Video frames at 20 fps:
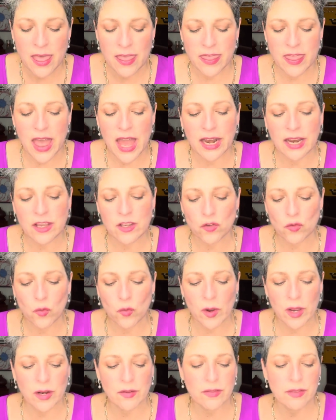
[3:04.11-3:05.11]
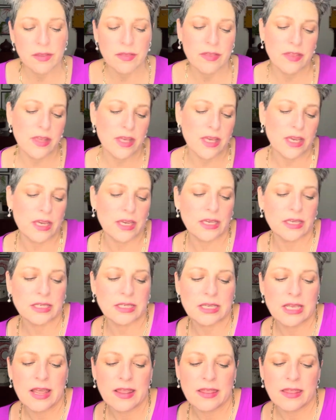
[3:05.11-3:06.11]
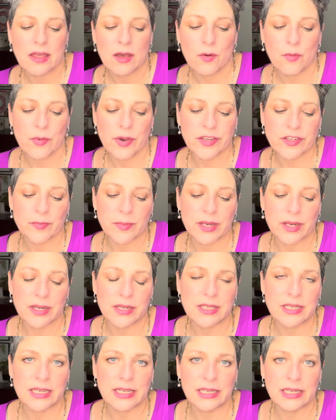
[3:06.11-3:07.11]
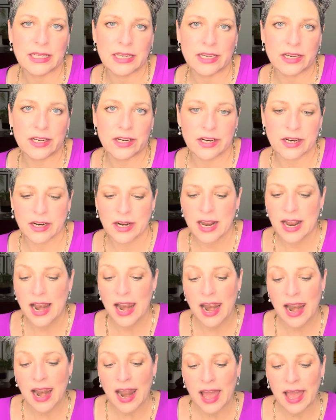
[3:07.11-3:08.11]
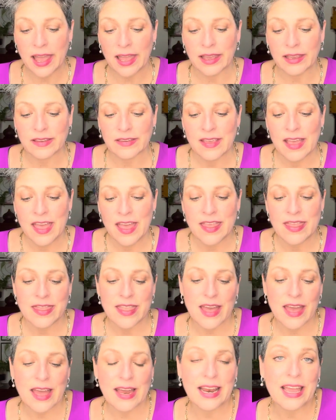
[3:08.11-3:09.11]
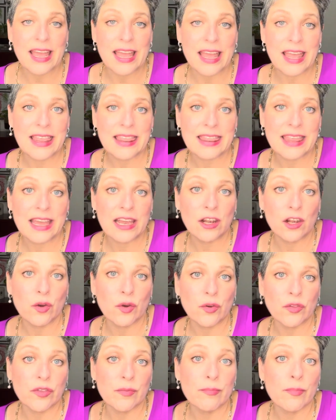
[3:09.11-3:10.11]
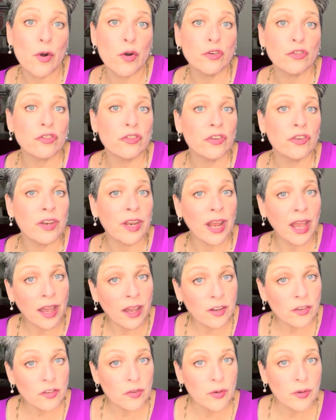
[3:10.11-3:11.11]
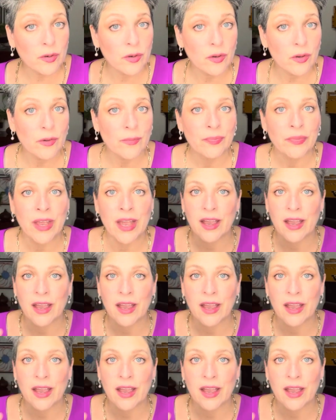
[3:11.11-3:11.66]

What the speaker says: That is one of the things that WESTMAN Atelier likes, that they look the most natural,